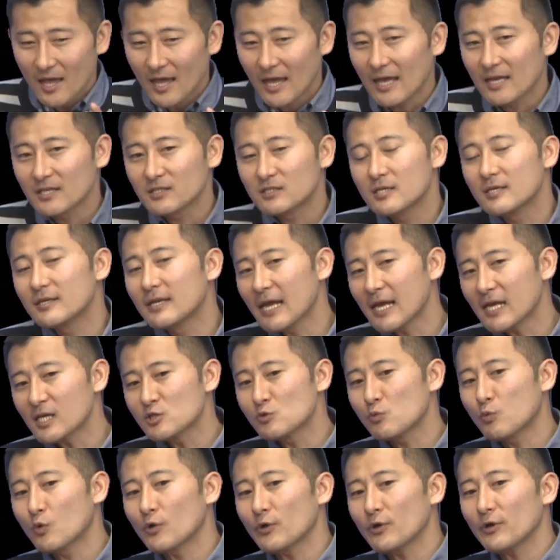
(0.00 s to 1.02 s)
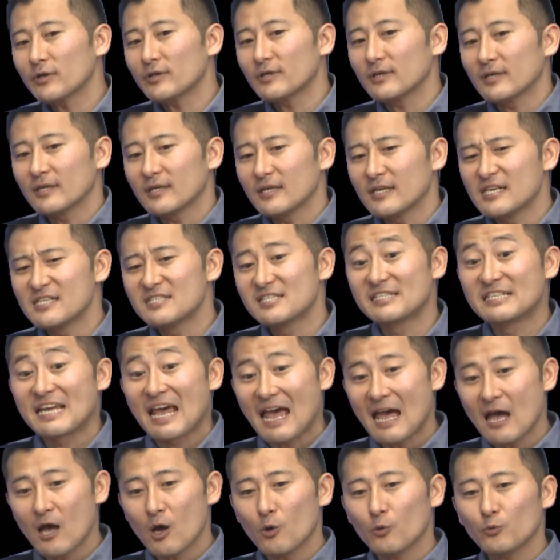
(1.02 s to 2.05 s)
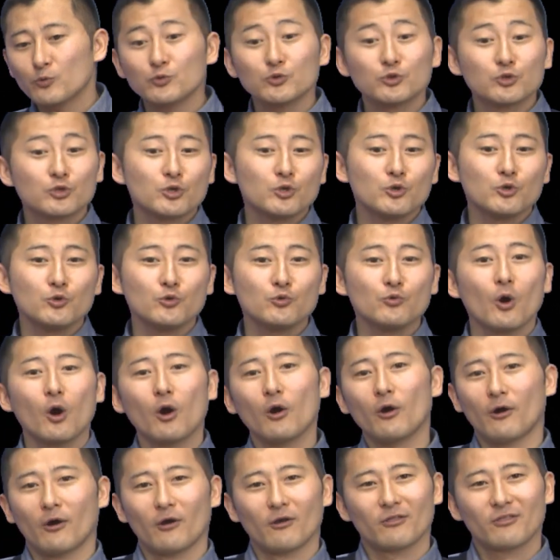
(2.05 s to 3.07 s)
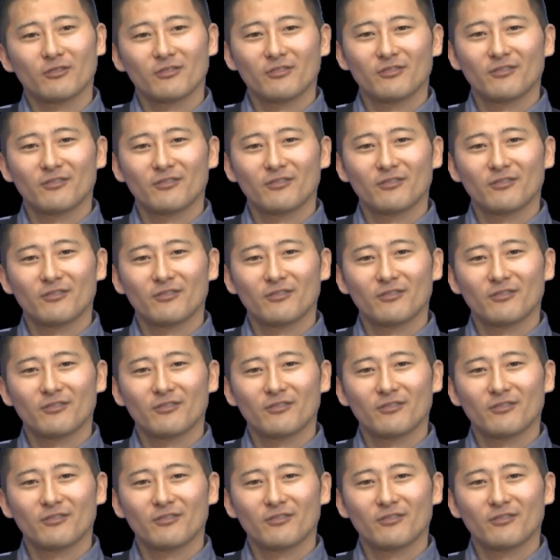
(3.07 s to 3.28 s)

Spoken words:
And today's word is down to earth.